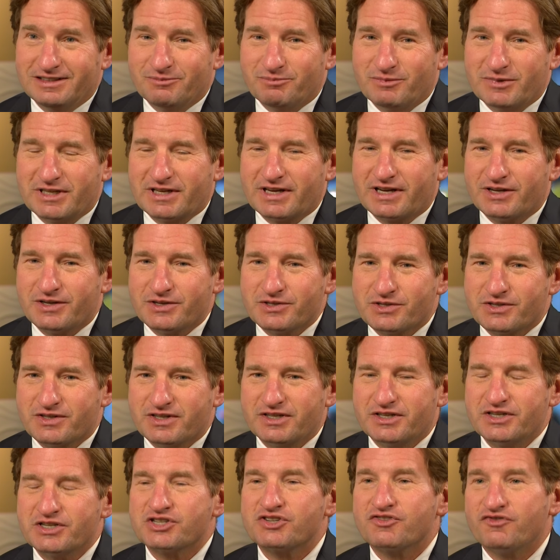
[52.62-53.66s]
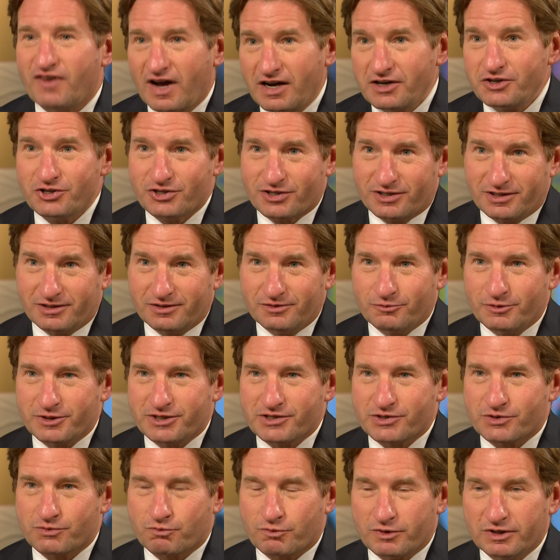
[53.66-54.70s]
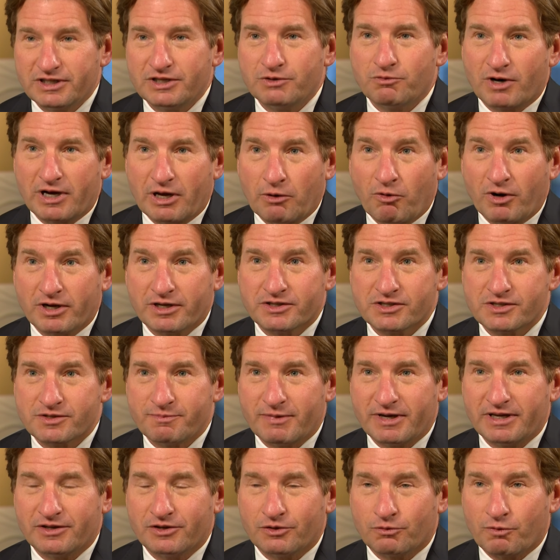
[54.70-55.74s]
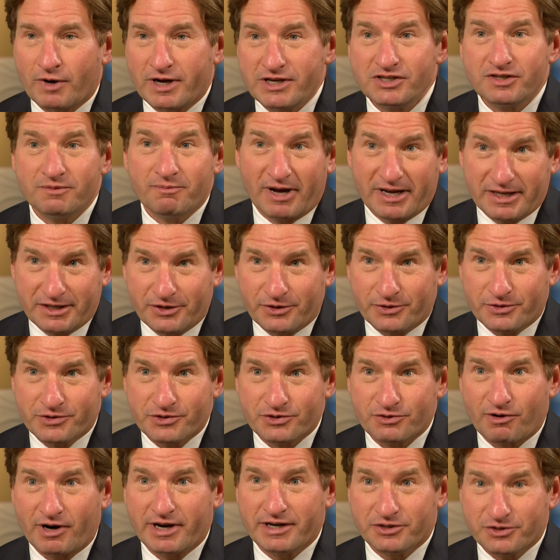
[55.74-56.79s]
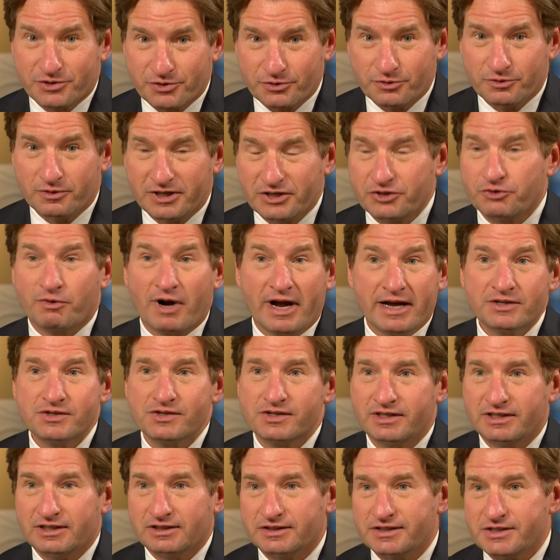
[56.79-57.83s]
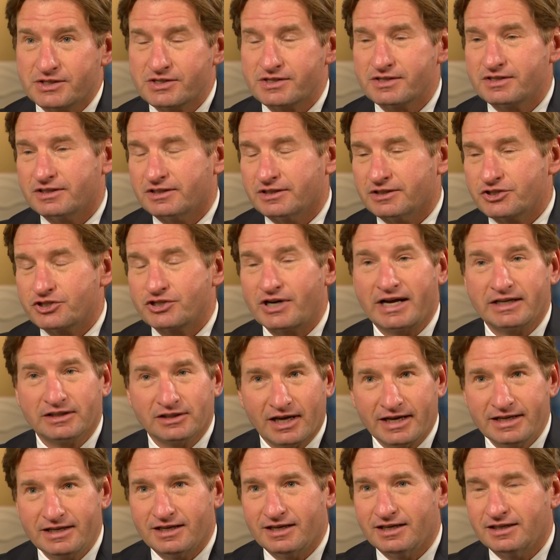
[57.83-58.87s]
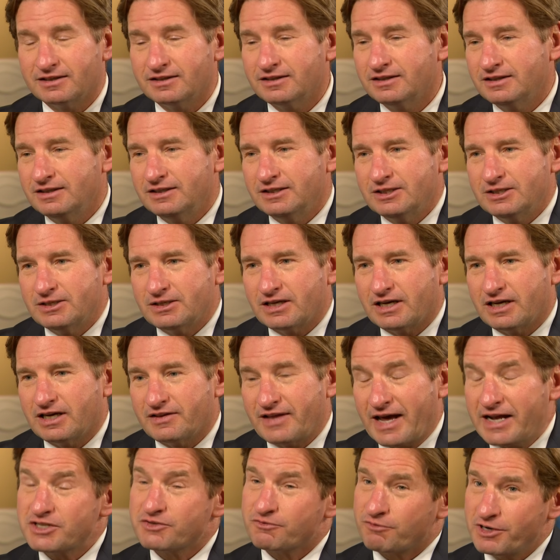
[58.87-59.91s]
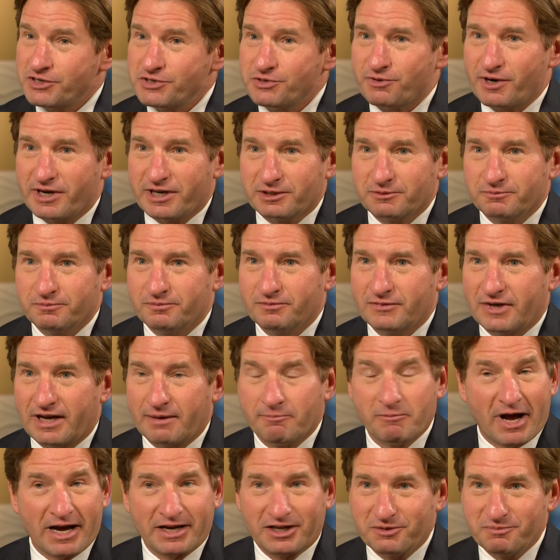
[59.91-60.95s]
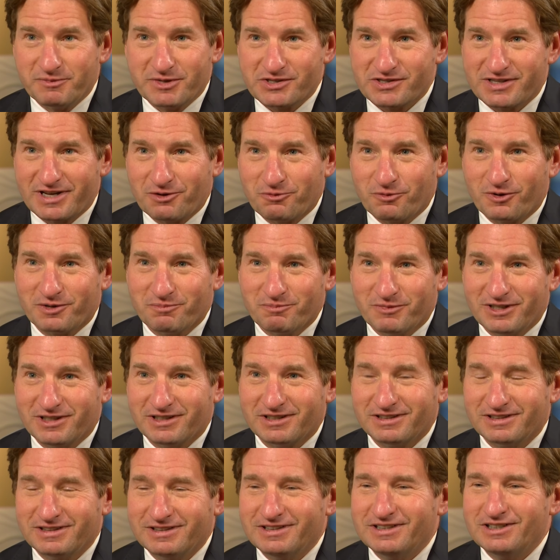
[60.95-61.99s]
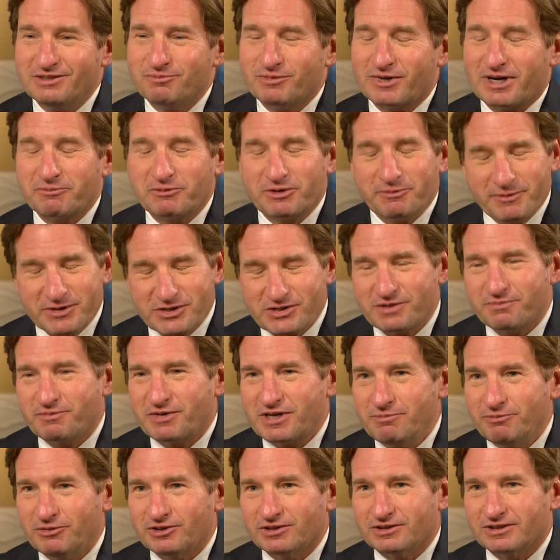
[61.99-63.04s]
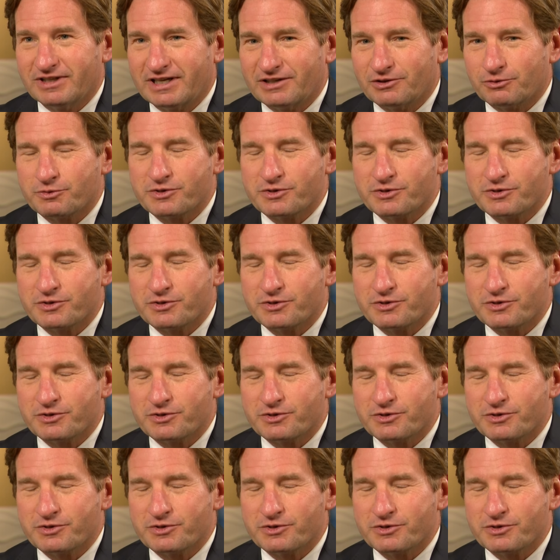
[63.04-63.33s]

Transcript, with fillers: because the dysfunction, which is really what I want to spend the rest of my years trying to address and at least uh, shine light on, uh, that's frustrating. I'm mm-hmm. not going to miss that one bit. Mm-hmm. But I'm going to miss the people and the